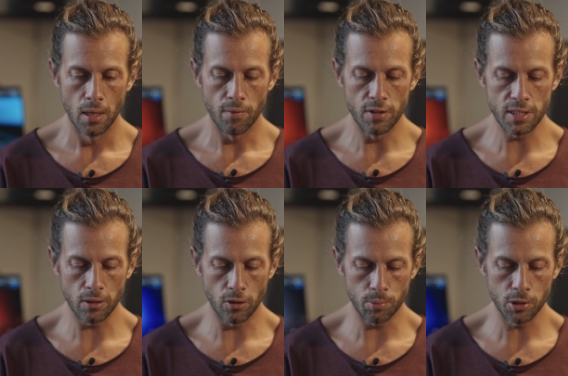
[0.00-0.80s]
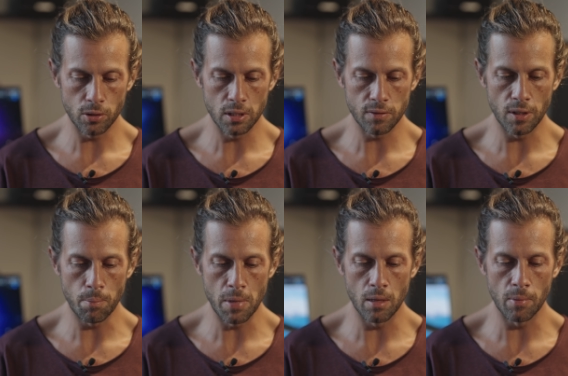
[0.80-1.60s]
The second option is the
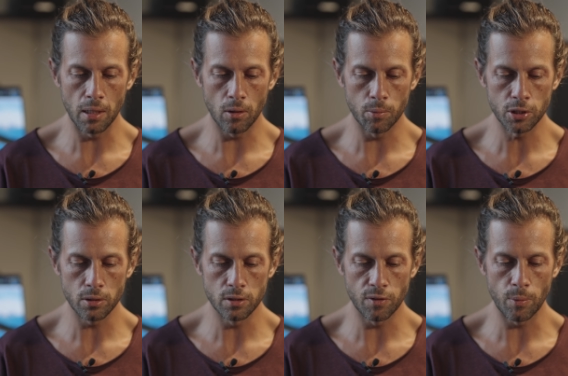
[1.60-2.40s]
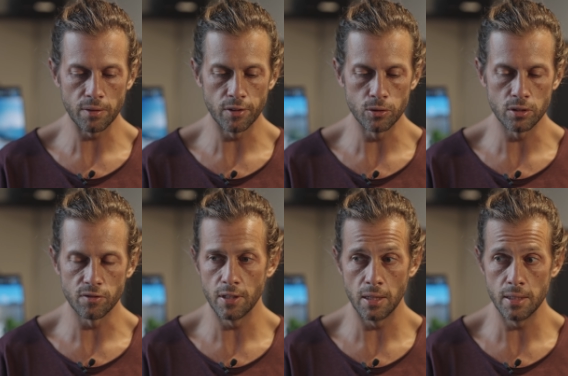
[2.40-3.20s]
minimal option, is the one that uses
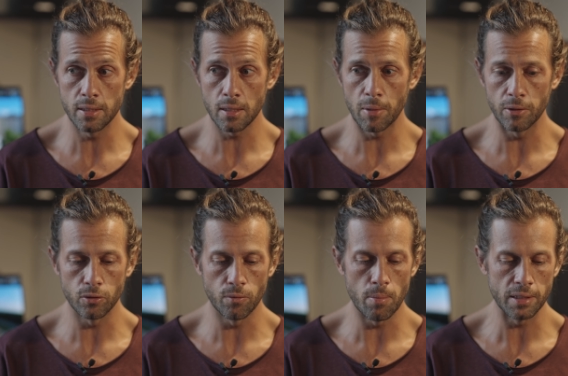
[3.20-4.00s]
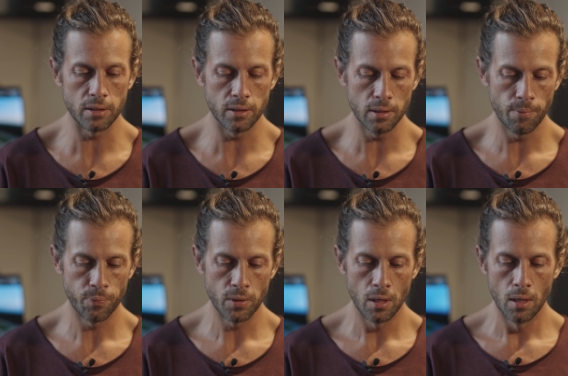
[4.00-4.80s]
the least amount of battery,
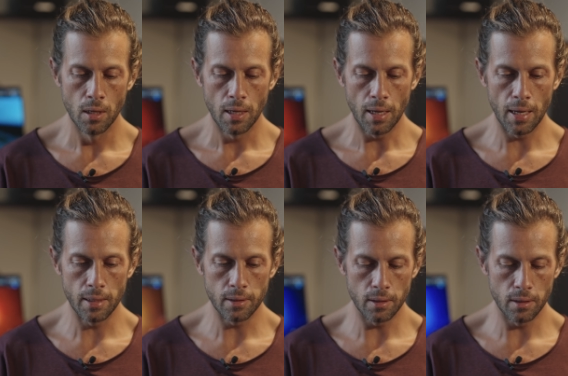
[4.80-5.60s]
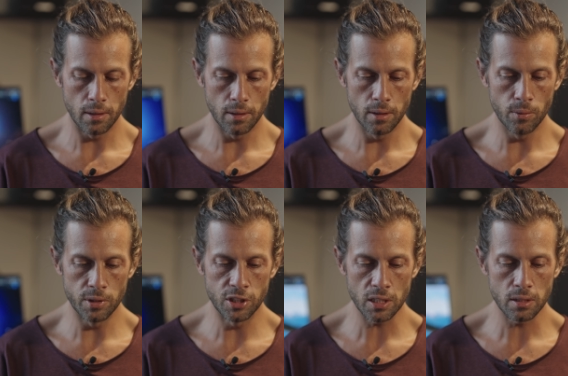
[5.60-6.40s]
and you will
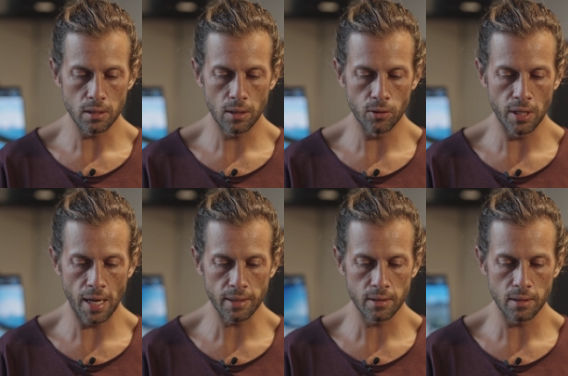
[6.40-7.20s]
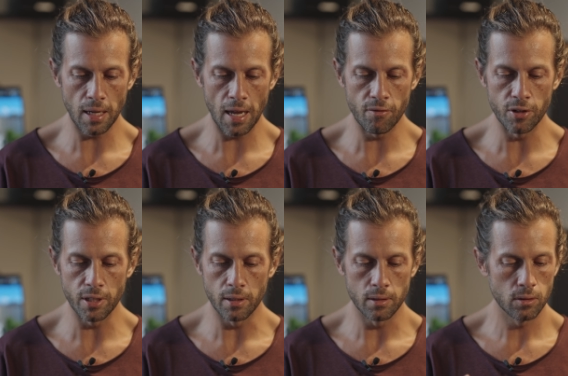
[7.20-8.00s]
just connect
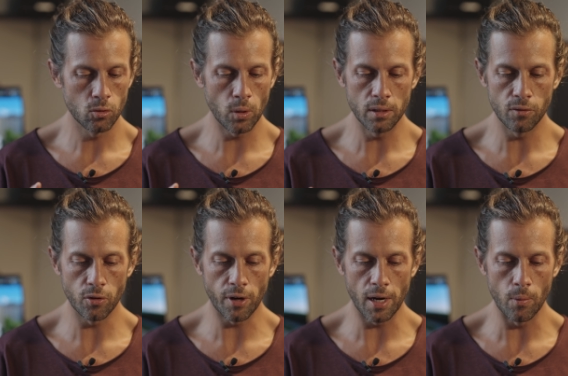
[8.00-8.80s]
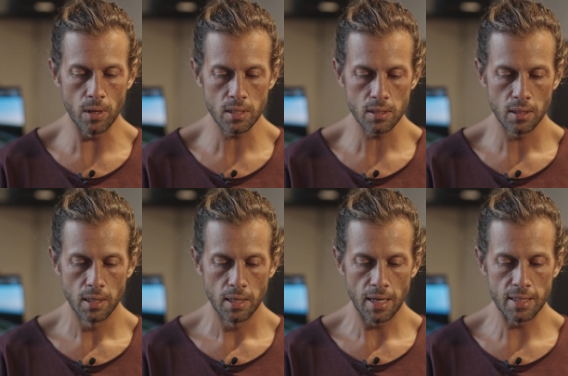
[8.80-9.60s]
every 24 hours
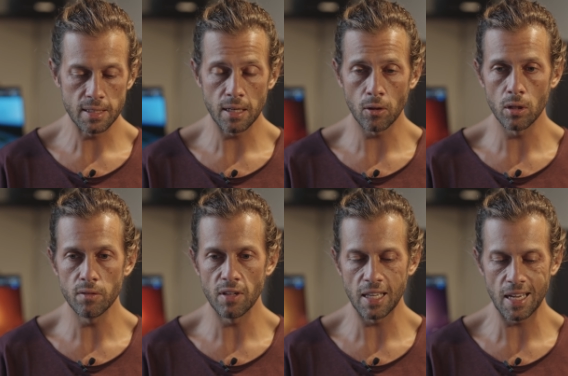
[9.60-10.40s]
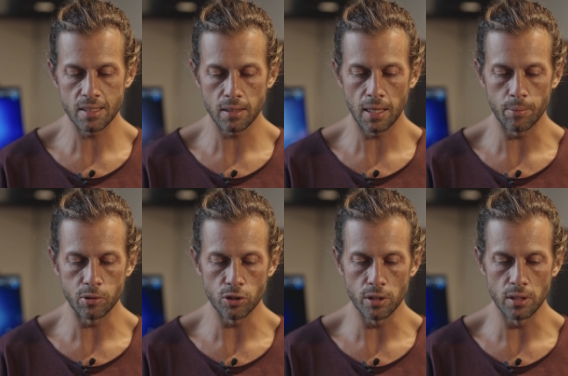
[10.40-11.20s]
and send only the last
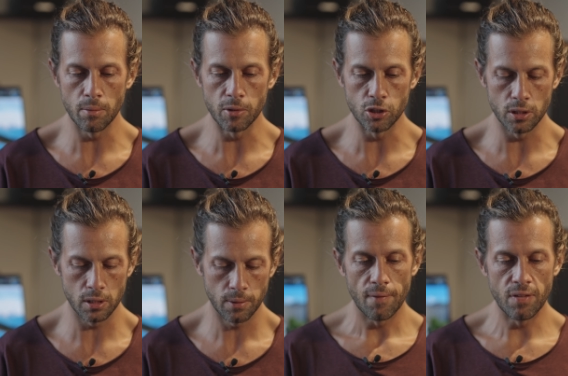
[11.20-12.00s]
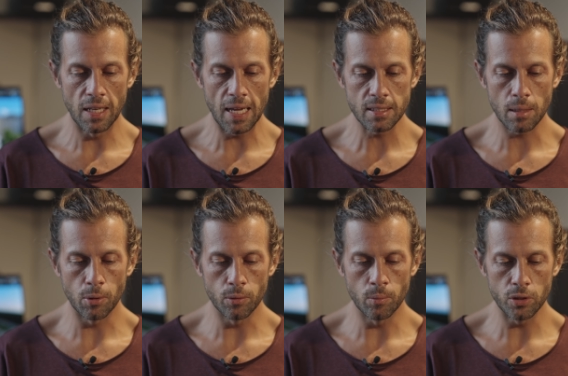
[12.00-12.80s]
captured images. The last
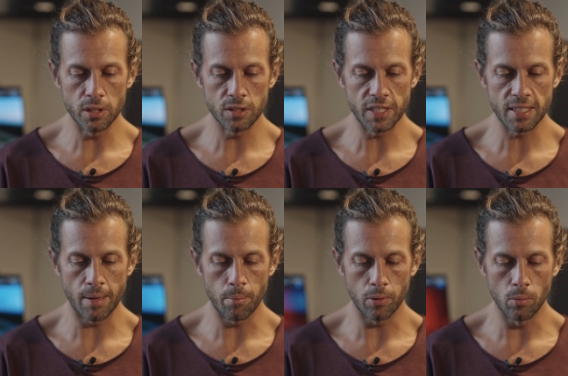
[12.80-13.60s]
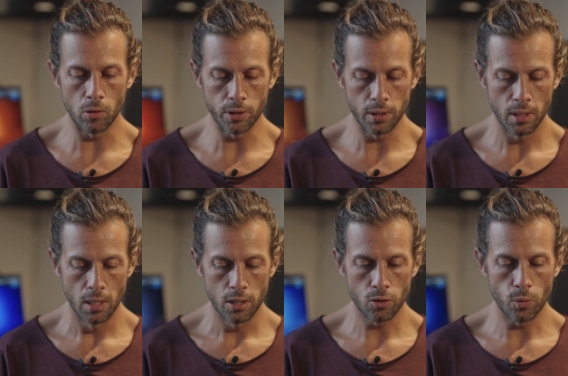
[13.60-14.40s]
upload mode is the sample mode.
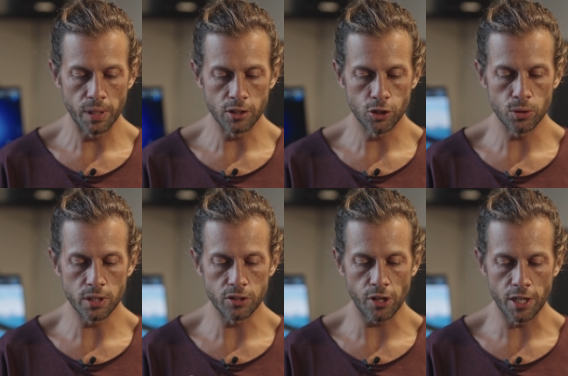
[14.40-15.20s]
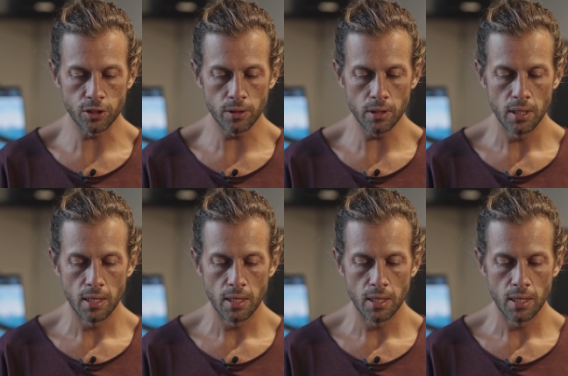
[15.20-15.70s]
So we can choose a threshold,